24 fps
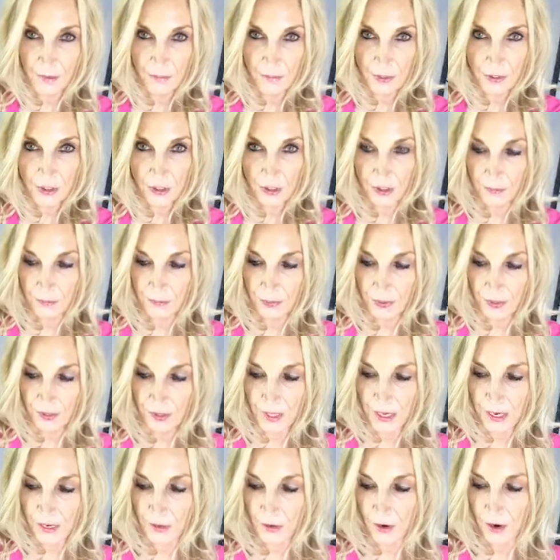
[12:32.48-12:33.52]
but you can put
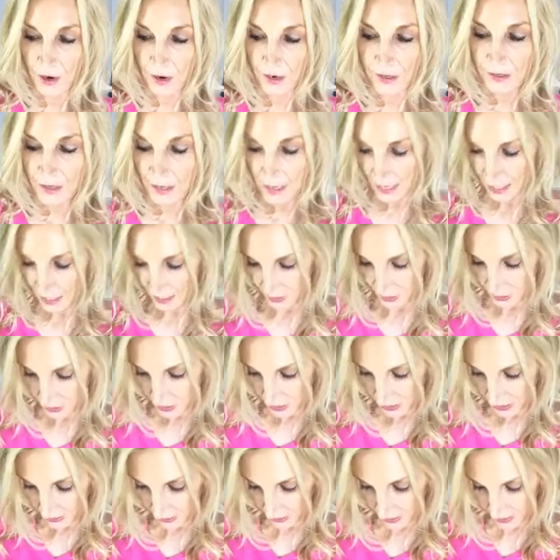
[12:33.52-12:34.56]
that on and
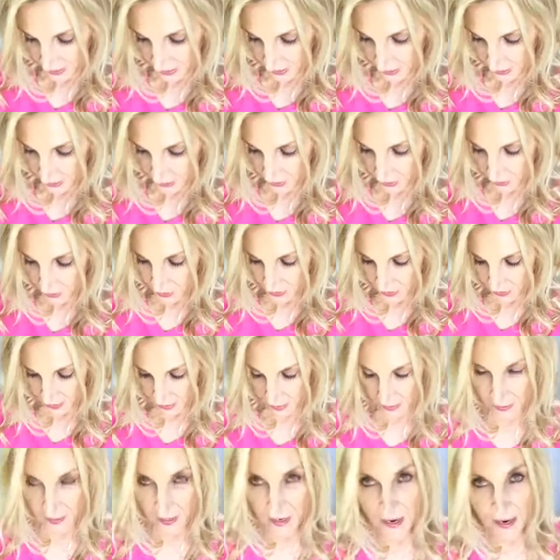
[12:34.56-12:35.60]
let these soak
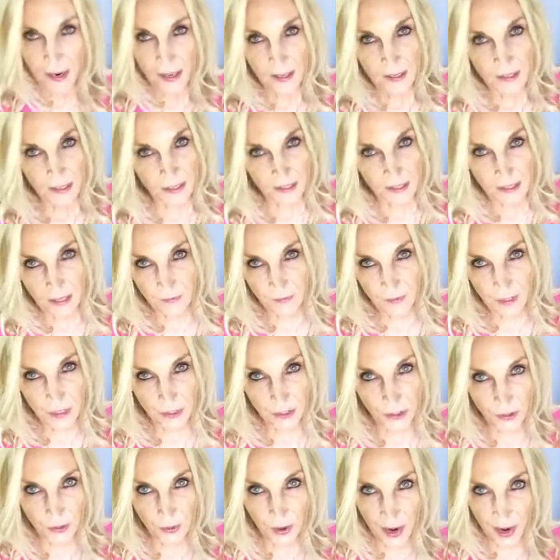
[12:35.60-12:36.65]
in. The
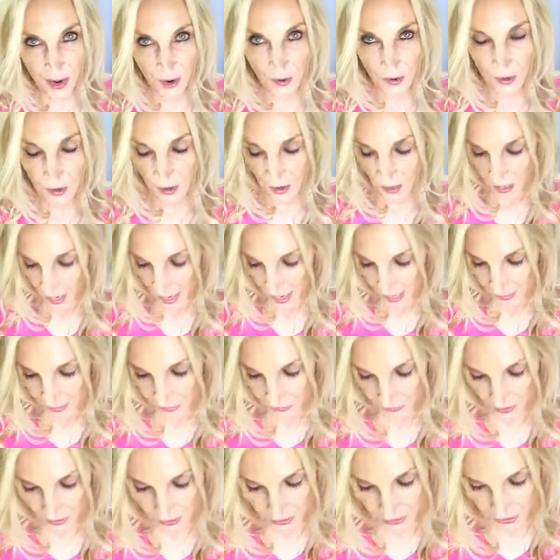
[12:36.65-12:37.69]
seventy-two hour
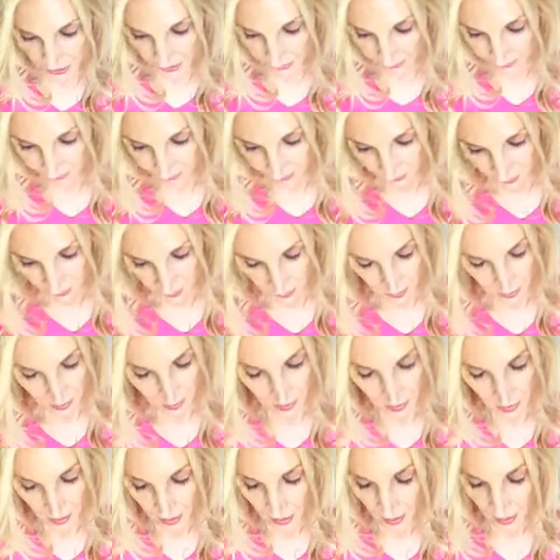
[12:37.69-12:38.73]
hydration,
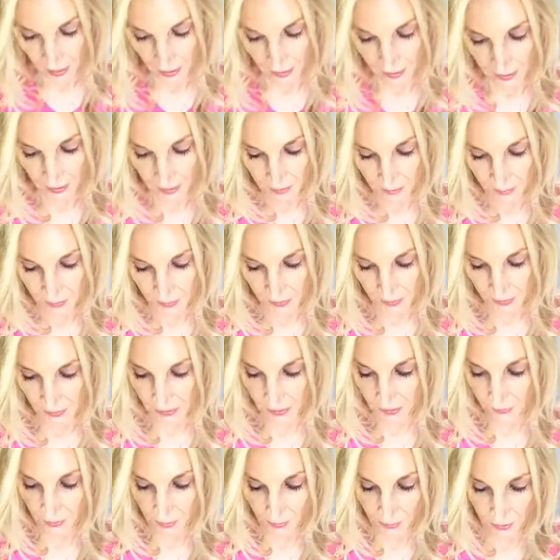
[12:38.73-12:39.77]

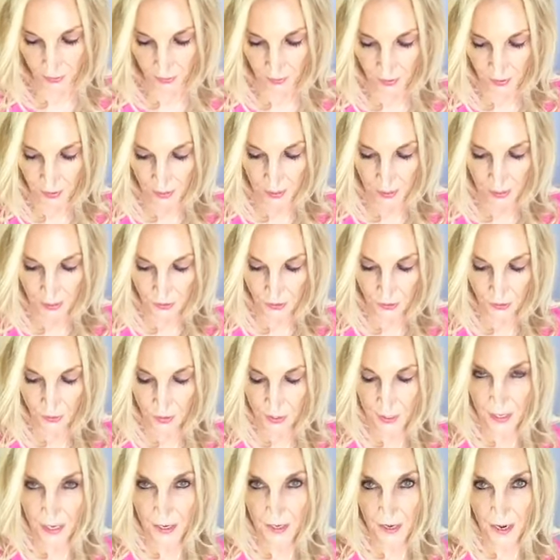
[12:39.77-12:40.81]
unbelievable. So
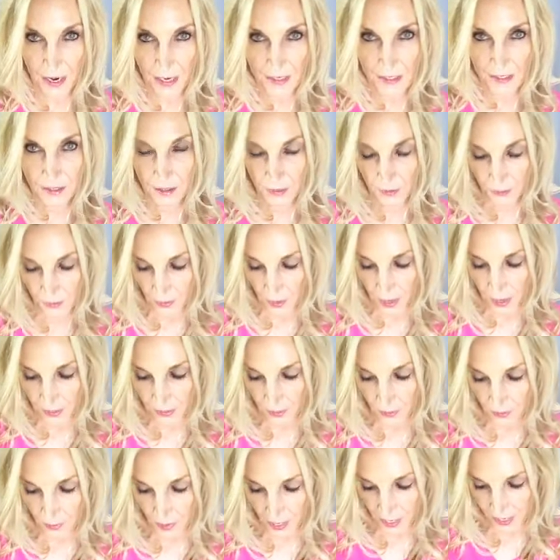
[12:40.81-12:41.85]
again, I did it right
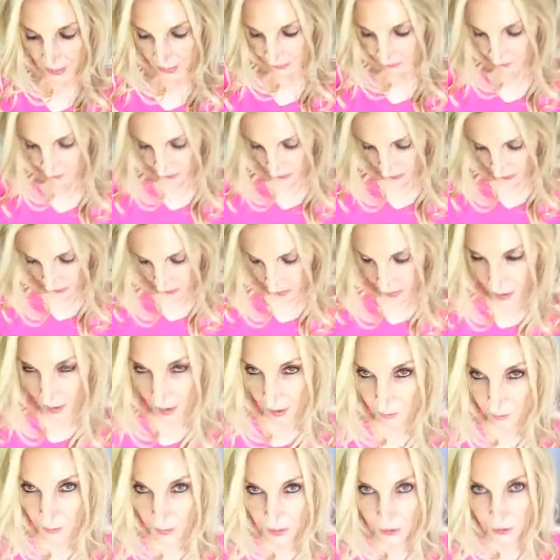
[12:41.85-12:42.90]
away.
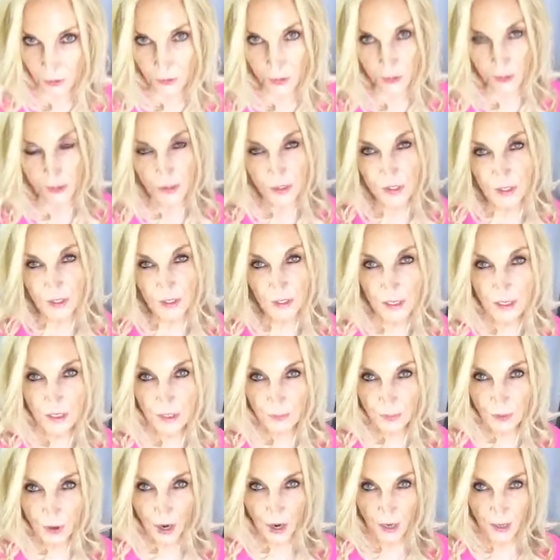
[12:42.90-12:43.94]
But you're using these
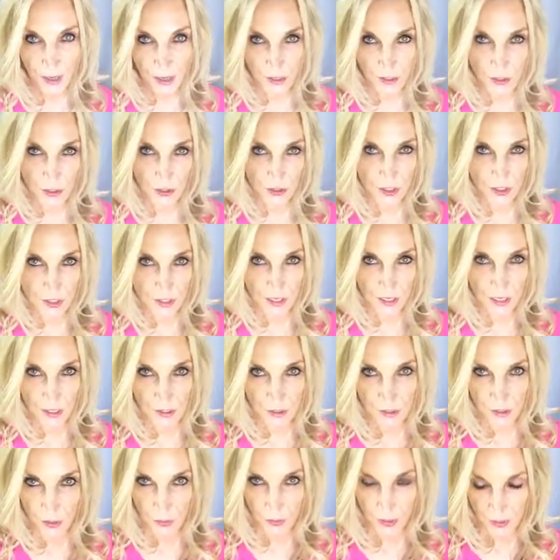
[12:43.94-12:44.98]
products, your
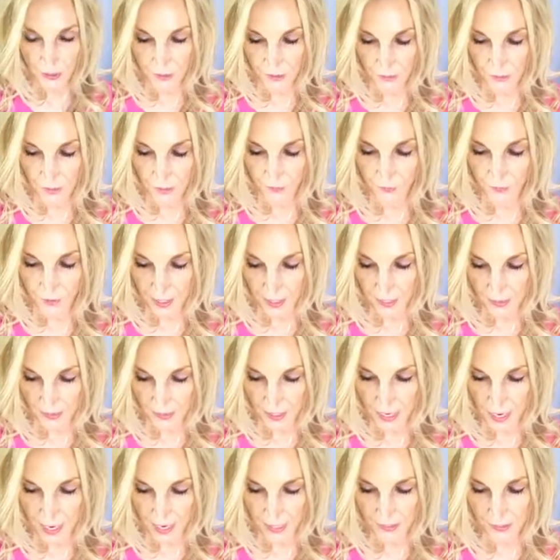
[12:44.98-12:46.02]
skin's going to look
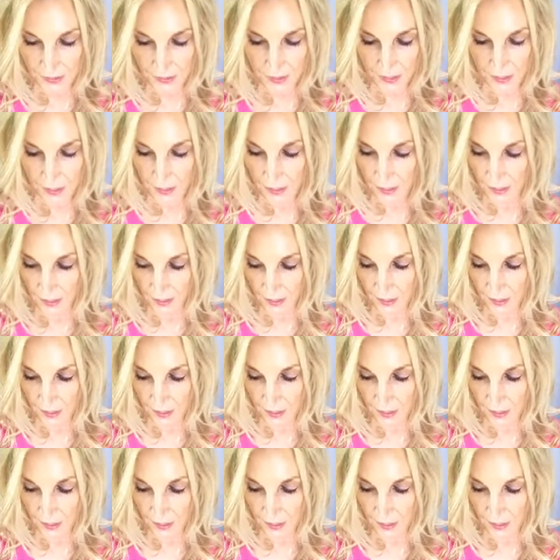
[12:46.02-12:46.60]
fantastic,